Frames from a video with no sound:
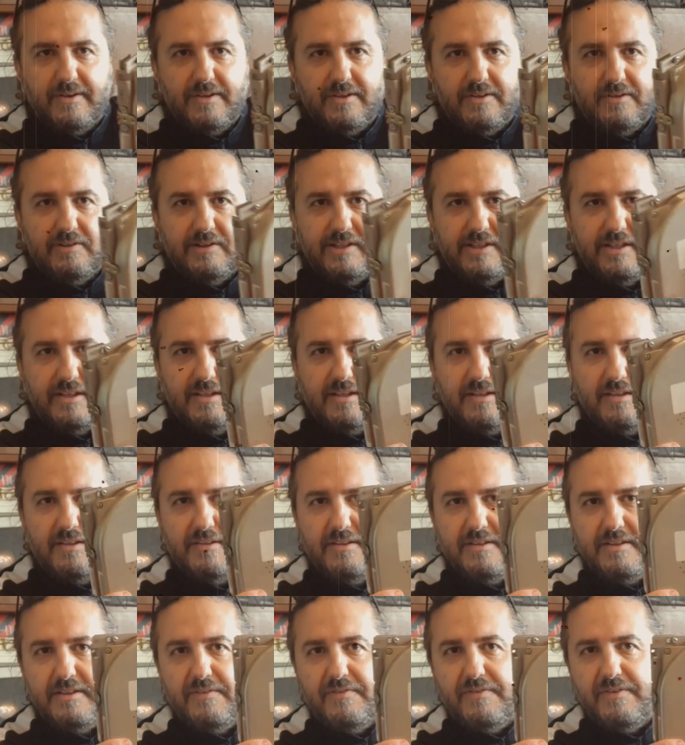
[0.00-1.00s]
You see
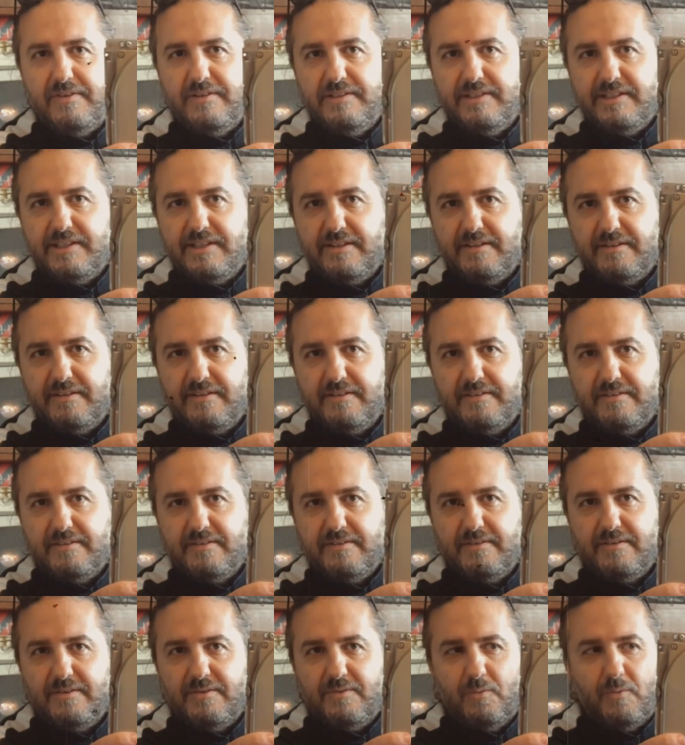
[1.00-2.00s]
the difference?
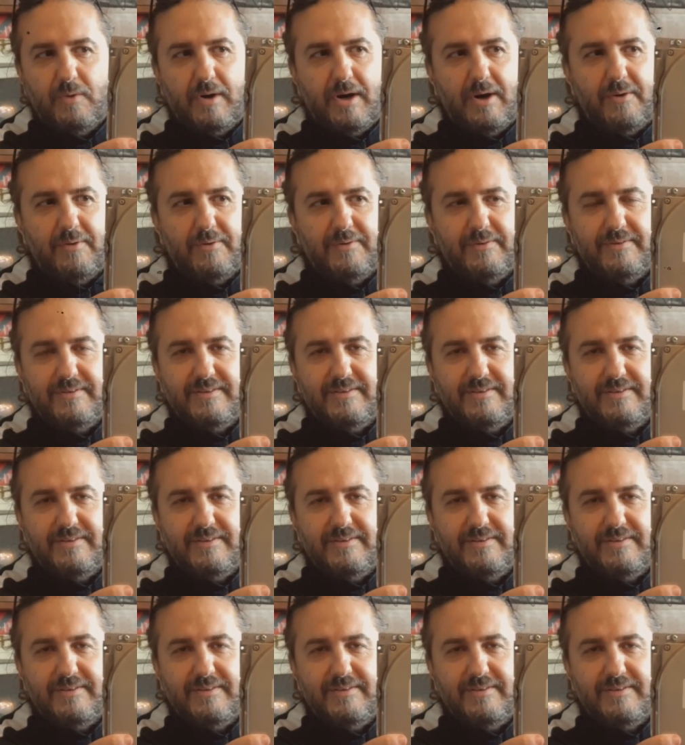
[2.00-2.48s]
Wow.